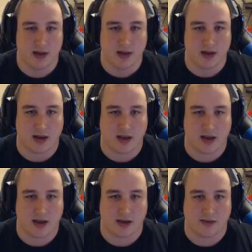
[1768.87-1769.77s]
I
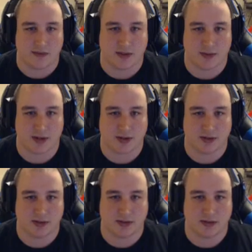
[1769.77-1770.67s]
have the
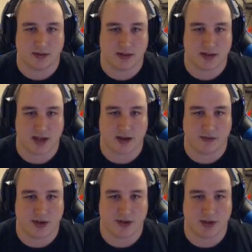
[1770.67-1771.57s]
special attack
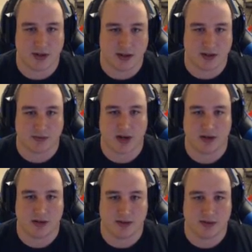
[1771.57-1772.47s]
evasion in the red
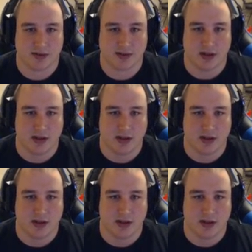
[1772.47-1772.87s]
nose.